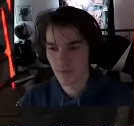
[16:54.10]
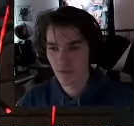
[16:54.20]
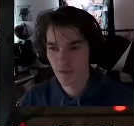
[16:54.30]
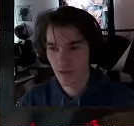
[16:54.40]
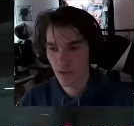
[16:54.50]

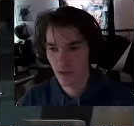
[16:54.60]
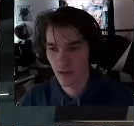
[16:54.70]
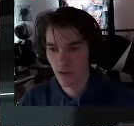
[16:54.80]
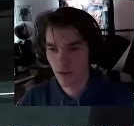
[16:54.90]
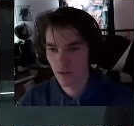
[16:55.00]

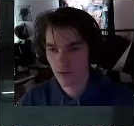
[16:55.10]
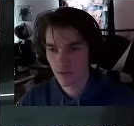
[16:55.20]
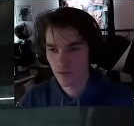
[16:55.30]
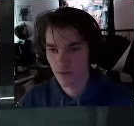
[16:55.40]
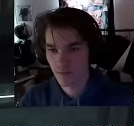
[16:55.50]

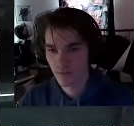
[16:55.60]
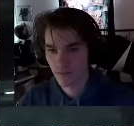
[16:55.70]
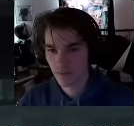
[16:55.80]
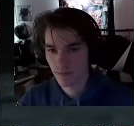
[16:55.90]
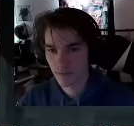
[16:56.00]

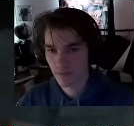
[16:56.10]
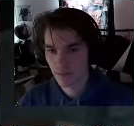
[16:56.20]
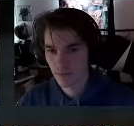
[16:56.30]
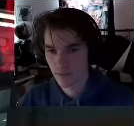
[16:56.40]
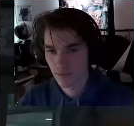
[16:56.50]

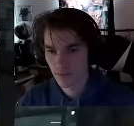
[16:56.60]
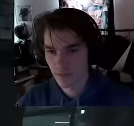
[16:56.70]
(silence)